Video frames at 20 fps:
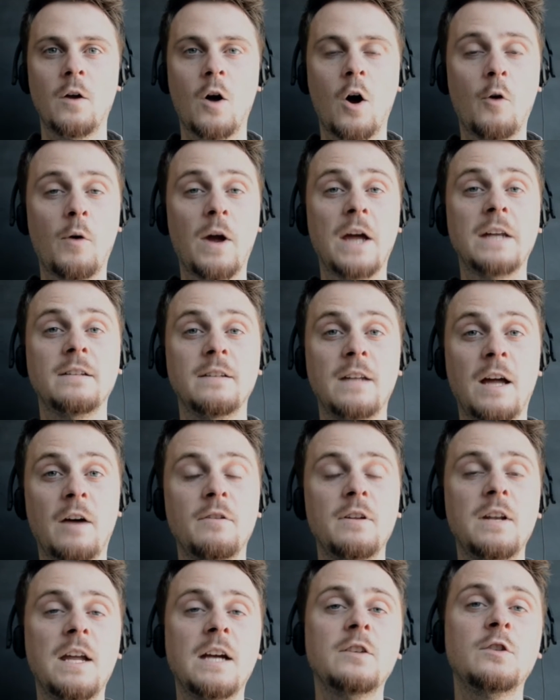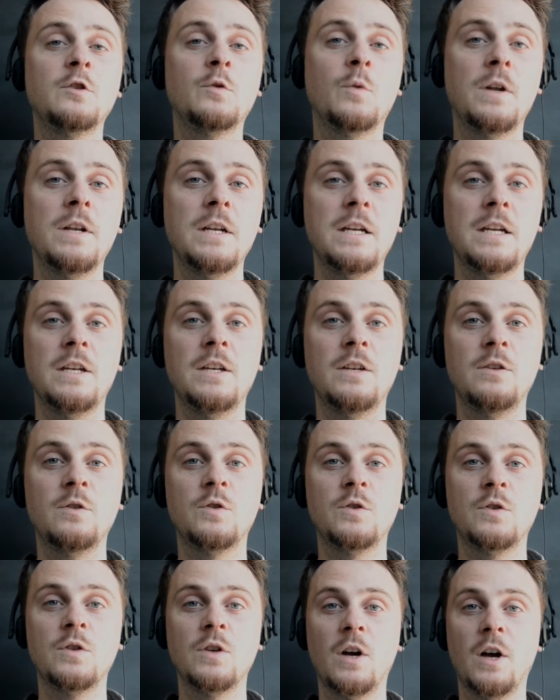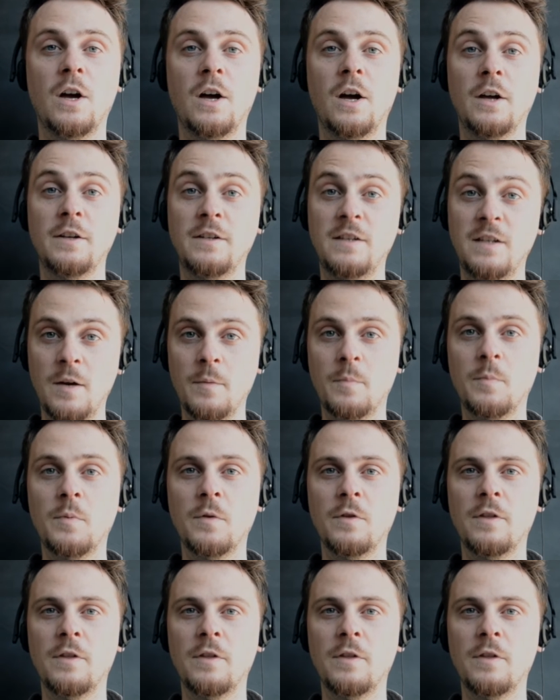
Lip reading: All right, now the next one is a tip